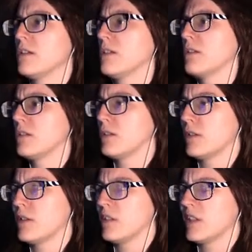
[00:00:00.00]

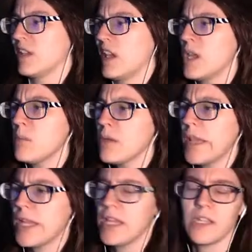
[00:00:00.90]
a
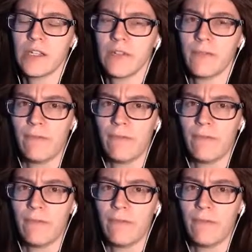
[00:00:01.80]
game-like